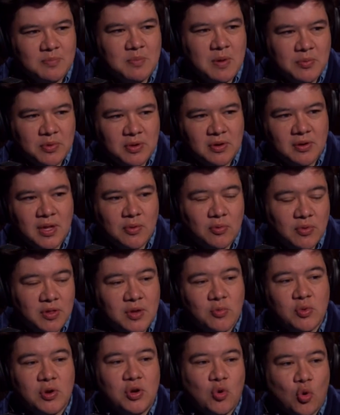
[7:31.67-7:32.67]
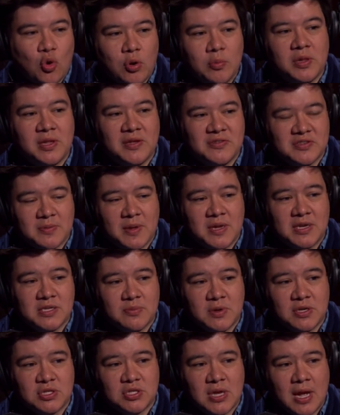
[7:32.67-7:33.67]
Like people are like, well, they wouldn't normally spend
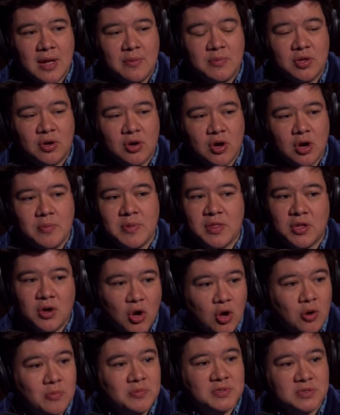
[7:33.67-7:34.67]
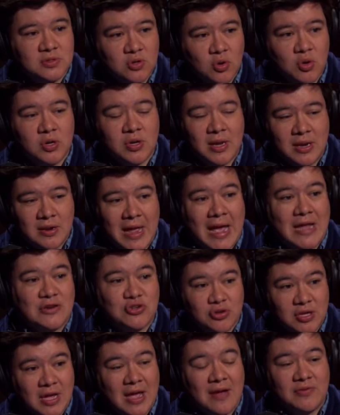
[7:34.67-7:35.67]
as much time in their home, and the homes no
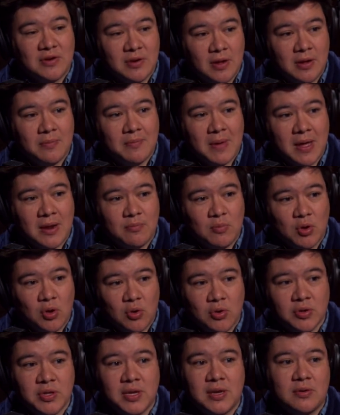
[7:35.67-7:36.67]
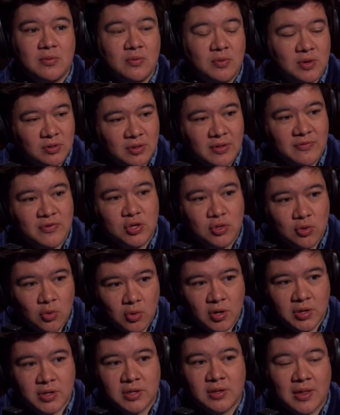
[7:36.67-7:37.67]
naturally have an amount of mold. And yeah. when you live in New
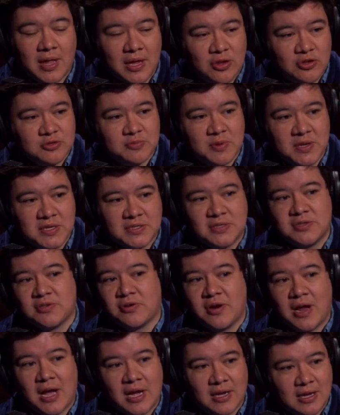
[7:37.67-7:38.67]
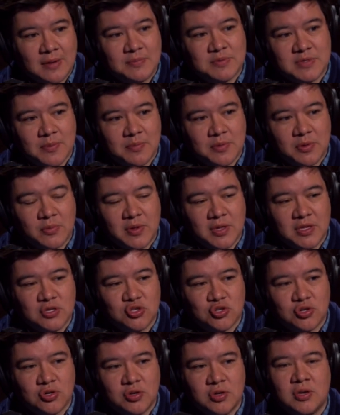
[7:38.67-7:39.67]
York, and a lot of those places are not kept up in the way
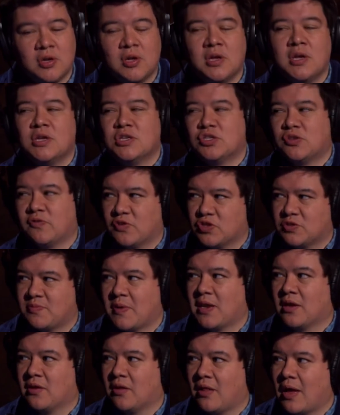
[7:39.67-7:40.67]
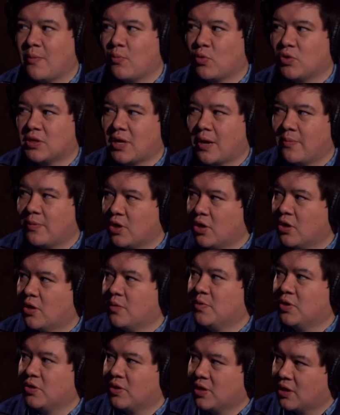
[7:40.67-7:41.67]
they should. So if you're spending a lot more time at
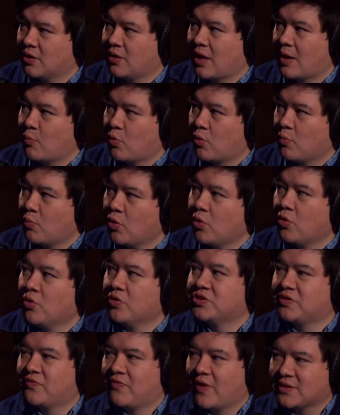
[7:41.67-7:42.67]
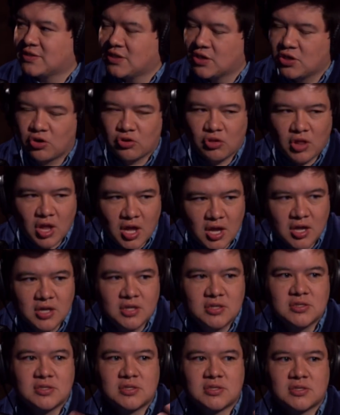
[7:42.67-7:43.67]
home. You're getting a lot well, more it depresses, your, it
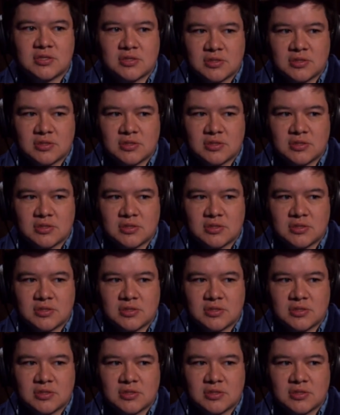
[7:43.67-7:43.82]
depresses yeah.